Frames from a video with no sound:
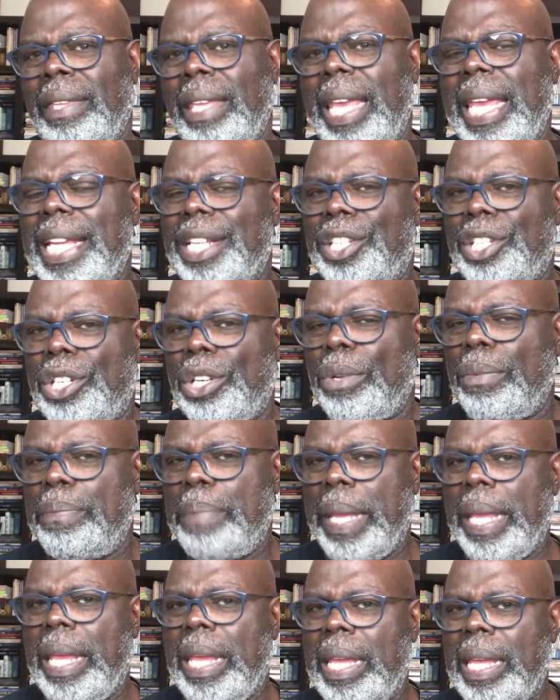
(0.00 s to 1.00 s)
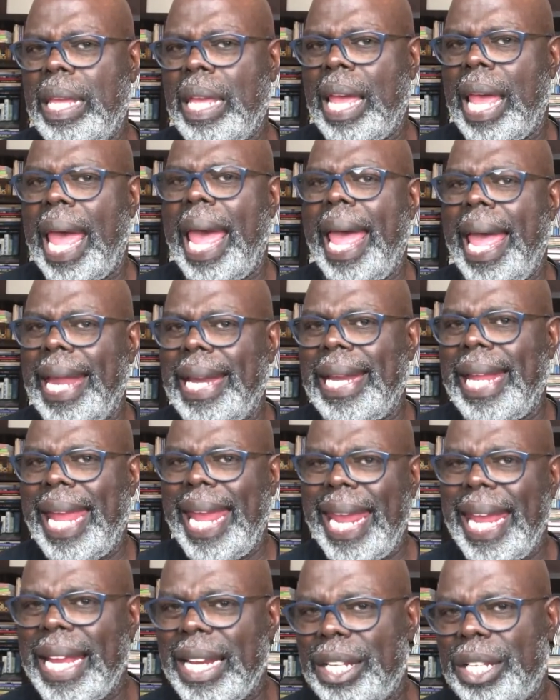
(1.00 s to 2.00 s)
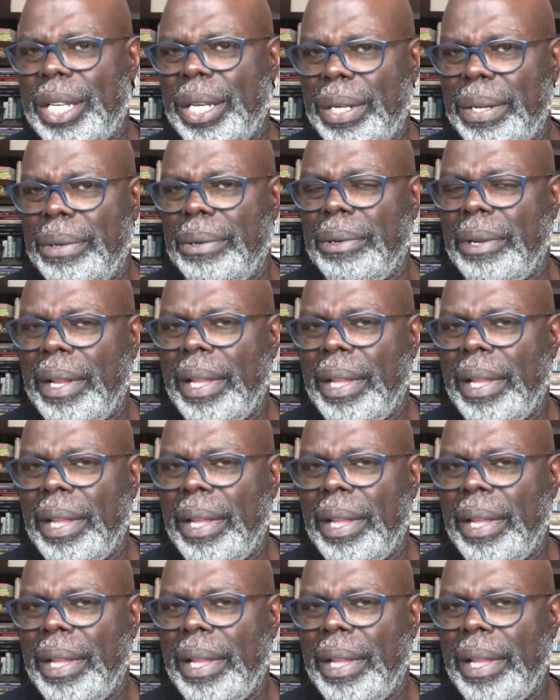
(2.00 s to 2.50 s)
It's to be adhered to.